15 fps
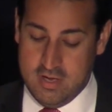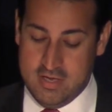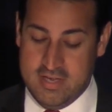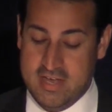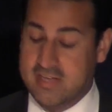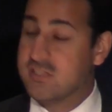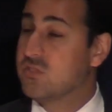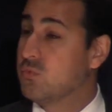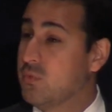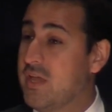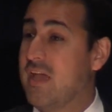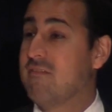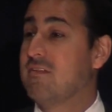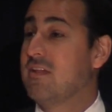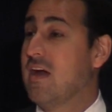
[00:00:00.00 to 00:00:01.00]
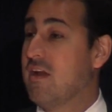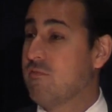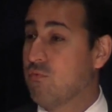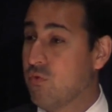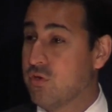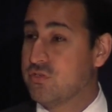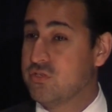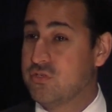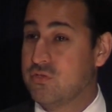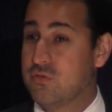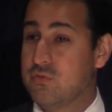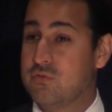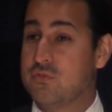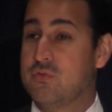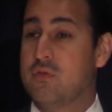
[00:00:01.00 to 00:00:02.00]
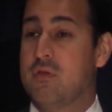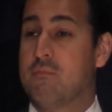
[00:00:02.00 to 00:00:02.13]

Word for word: Yes, we have a lot of work to do to